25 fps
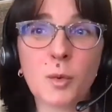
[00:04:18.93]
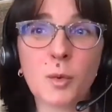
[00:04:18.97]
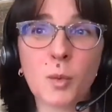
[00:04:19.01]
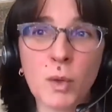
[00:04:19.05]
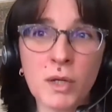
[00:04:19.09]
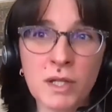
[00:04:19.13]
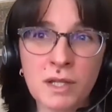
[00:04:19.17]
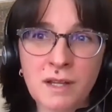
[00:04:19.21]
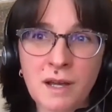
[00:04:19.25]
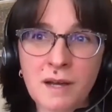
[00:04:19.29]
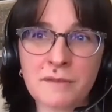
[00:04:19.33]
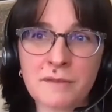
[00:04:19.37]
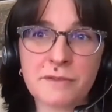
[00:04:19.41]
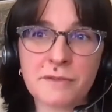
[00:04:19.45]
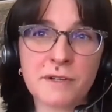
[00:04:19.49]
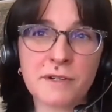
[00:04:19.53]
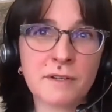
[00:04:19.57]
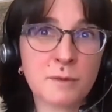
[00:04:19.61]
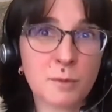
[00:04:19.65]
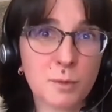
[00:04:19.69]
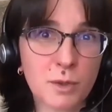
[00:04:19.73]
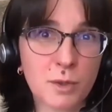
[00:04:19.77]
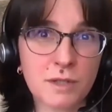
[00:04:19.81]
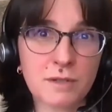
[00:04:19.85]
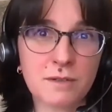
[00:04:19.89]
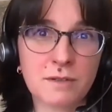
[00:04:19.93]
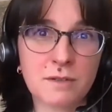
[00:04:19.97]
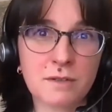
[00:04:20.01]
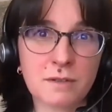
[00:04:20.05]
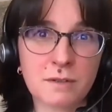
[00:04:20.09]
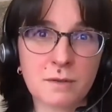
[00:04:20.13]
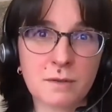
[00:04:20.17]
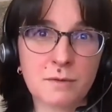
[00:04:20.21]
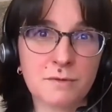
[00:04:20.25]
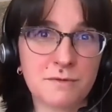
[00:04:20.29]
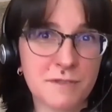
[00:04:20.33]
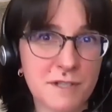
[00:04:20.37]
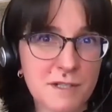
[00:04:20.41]
Whenever we
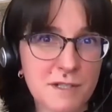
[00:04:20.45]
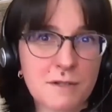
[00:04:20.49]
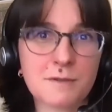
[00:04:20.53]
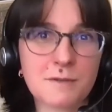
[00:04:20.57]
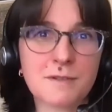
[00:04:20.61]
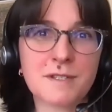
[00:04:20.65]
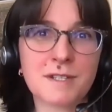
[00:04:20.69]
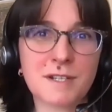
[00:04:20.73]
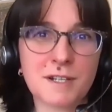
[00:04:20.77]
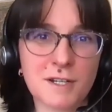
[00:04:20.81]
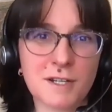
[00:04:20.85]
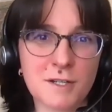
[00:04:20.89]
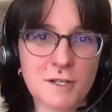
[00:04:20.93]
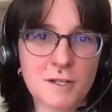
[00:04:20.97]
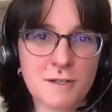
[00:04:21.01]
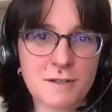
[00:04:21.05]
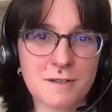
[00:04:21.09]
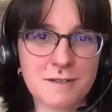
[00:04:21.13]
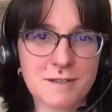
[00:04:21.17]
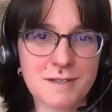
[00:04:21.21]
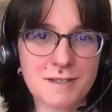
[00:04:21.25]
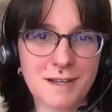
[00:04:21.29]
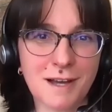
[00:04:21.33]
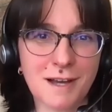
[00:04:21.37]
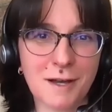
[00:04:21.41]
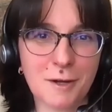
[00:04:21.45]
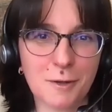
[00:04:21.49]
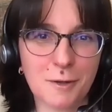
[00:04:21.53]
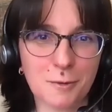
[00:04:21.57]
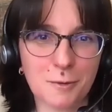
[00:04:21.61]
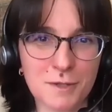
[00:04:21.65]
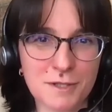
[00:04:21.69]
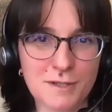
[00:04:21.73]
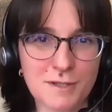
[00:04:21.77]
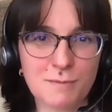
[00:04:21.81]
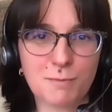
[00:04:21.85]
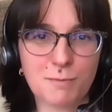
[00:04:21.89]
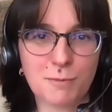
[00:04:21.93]
do video discussions, I
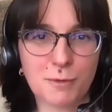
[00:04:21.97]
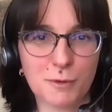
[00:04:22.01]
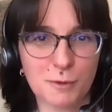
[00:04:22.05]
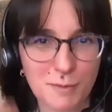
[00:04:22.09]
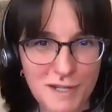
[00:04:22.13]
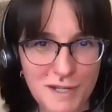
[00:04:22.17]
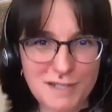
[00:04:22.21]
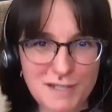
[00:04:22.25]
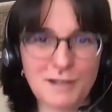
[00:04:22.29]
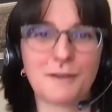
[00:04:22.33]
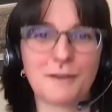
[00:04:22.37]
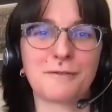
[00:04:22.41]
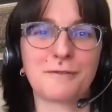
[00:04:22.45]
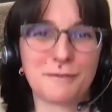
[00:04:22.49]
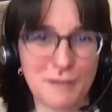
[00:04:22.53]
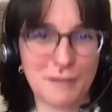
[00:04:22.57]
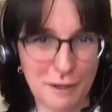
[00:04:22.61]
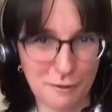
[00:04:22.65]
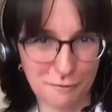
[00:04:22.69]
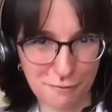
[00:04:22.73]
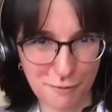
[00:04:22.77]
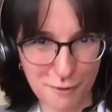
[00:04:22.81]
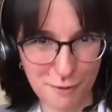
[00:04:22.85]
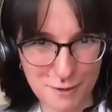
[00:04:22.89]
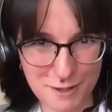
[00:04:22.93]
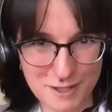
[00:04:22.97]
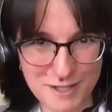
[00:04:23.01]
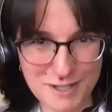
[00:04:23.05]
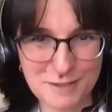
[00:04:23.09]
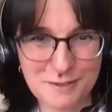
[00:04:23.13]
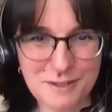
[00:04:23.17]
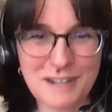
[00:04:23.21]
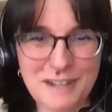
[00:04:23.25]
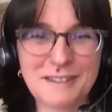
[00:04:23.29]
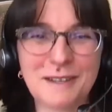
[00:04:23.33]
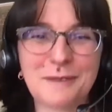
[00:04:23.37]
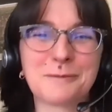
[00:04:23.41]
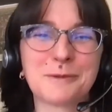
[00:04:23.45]
always put myself there
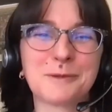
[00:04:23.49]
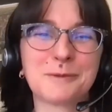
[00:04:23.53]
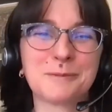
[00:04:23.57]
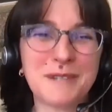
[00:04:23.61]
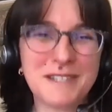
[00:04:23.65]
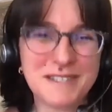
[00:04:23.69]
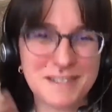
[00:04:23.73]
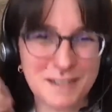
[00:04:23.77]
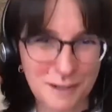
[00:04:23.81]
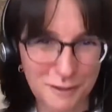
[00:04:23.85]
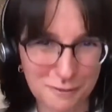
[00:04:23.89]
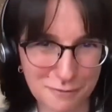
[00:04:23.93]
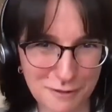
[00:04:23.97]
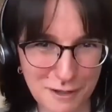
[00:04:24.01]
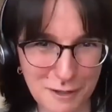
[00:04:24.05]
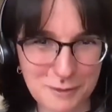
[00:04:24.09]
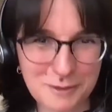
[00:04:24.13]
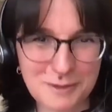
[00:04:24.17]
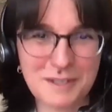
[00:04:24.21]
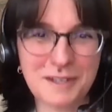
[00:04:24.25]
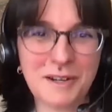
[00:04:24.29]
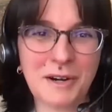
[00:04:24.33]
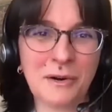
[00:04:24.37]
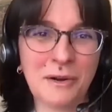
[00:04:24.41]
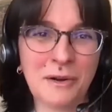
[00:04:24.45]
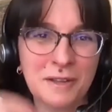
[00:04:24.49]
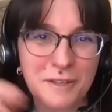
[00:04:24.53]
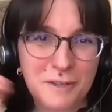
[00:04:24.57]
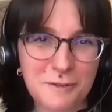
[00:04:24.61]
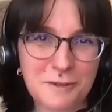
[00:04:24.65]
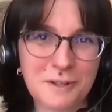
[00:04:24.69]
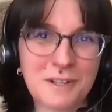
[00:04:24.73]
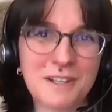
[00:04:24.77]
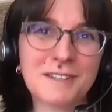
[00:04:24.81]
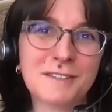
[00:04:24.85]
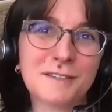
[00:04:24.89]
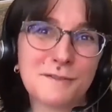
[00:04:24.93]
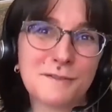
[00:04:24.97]
first, right? I put myself out there. I
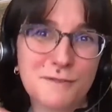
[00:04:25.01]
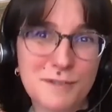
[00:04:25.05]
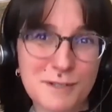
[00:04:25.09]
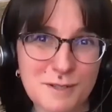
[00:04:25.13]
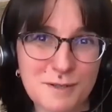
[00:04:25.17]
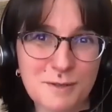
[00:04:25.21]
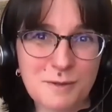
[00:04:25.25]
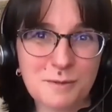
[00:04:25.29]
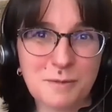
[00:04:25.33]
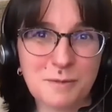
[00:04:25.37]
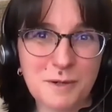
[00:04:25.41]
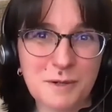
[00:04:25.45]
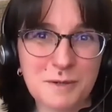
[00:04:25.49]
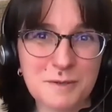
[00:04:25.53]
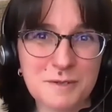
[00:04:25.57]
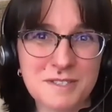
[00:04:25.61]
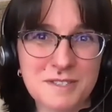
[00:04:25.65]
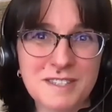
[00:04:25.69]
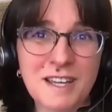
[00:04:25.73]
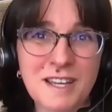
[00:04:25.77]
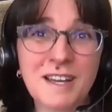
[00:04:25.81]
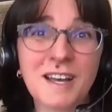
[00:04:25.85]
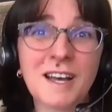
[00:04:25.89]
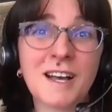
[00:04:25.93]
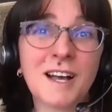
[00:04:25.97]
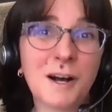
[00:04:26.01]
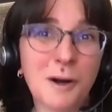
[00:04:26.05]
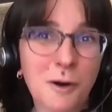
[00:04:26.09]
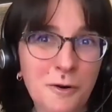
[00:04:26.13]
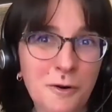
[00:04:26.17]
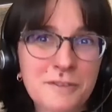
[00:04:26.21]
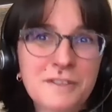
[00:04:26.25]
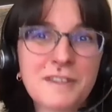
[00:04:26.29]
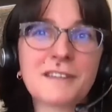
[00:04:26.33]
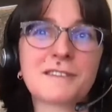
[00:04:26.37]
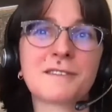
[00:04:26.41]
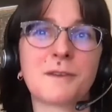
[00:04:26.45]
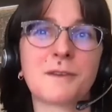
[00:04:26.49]
create a video post
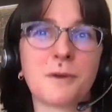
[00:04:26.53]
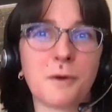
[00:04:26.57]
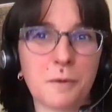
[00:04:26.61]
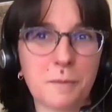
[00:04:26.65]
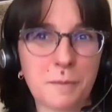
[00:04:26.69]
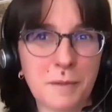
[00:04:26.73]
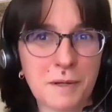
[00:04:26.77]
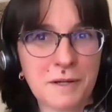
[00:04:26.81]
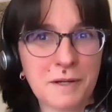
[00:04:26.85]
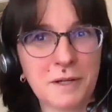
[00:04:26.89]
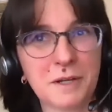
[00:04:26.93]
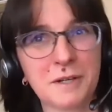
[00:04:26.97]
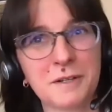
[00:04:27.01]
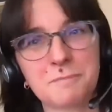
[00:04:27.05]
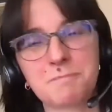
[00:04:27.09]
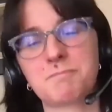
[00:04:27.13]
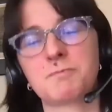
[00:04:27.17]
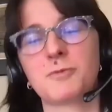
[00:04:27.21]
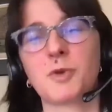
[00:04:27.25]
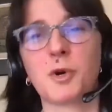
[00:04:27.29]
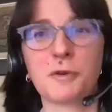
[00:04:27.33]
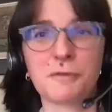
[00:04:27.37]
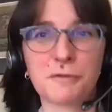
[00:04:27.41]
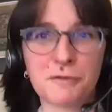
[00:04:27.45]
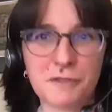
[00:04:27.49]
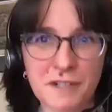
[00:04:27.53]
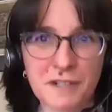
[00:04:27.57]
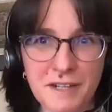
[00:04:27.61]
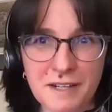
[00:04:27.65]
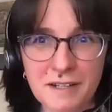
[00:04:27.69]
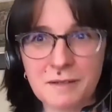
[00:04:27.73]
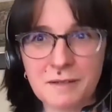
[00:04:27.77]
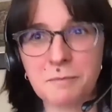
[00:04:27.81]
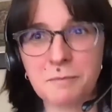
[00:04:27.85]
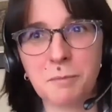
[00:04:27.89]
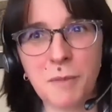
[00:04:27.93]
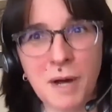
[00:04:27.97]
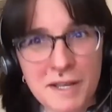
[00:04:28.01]
on the topic,
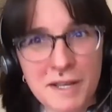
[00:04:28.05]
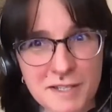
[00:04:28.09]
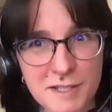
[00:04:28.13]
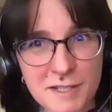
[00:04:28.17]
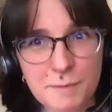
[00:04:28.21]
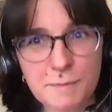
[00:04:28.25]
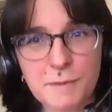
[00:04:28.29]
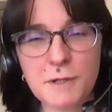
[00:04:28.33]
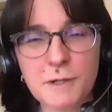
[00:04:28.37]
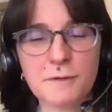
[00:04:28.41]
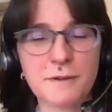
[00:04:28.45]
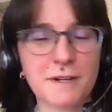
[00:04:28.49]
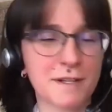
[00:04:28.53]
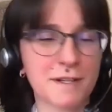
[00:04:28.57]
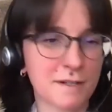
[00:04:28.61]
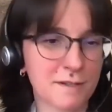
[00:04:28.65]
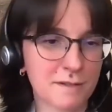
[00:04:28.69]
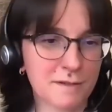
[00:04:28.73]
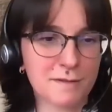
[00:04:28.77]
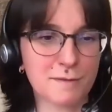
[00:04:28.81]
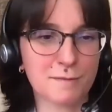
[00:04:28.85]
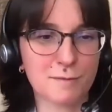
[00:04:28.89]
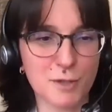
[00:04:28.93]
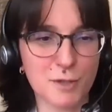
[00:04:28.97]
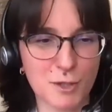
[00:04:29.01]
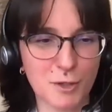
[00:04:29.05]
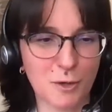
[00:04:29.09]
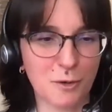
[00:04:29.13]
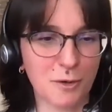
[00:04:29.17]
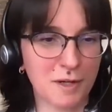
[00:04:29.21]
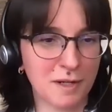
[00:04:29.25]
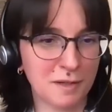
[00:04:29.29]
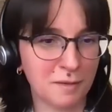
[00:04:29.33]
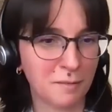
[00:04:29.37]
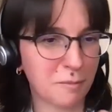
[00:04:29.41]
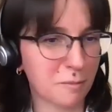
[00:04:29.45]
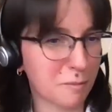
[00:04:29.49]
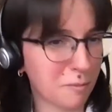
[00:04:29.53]
offering my experience,
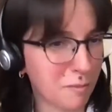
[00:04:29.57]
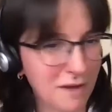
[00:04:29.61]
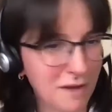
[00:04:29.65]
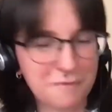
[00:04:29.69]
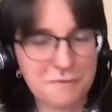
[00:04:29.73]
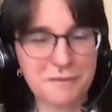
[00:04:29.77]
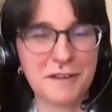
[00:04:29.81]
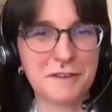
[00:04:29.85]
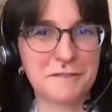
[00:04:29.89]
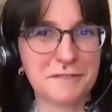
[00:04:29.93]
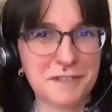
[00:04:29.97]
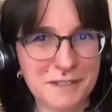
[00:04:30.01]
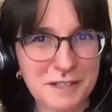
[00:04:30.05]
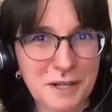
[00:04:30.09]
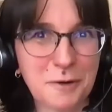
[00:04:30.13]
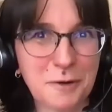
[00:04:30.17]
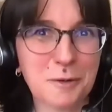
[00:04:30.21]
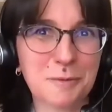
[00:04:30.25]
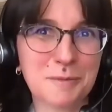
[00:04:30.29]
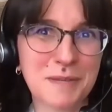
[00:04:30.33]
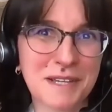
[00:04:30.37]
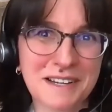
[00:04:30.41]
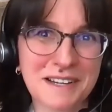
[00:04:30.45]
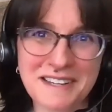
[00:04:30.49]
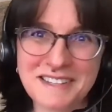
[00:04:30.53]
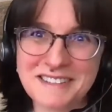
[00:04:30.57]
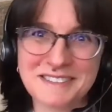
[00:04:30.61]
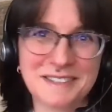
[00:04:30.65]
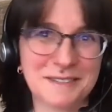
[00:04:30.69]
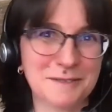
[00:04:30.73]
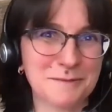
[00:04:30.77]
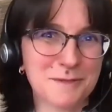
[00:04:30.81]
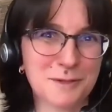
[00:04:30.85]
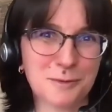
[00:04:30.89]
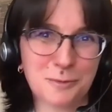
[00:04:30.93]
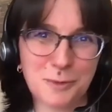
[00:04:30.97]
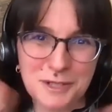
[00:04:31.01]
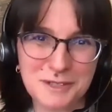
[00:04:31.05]
showing my favorite hobby
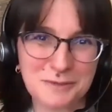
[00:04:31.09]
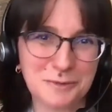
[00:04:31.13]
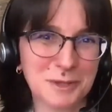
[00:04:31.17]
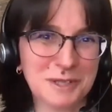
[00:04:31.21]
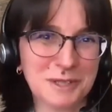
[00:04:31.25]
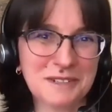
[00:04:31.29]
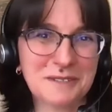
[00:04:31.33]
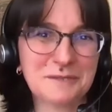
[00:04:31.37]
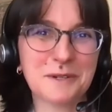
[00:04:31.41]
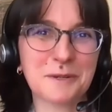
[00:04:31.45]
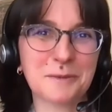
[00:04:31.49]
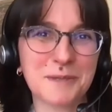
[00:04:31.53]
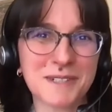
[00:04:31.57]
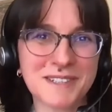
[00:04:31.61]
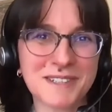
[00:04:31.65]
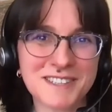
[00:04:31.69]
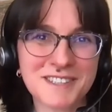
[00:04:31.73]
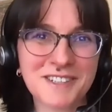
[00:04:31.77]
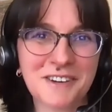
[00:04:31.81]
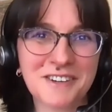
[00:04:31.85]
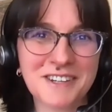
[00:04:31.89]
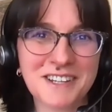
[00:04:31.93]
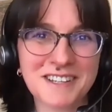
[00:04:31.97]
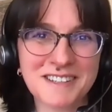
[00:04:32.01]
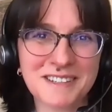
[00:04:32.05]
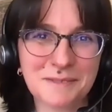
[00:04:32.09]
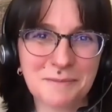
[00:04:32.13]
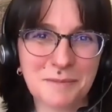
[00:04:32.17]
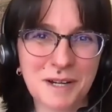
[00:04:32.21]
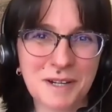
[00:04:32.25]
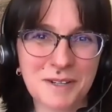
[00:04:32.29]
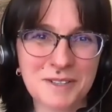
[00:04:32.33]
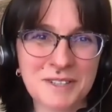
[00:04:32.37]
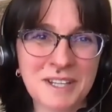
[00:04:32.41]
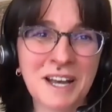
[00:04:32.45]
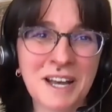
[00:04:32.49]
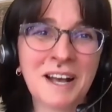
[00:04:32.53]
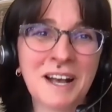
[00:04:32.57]
items, whatever we're talking
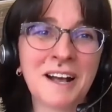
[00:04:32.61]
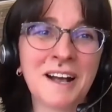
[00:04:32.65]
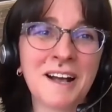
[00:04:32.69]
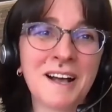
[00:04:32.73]
about.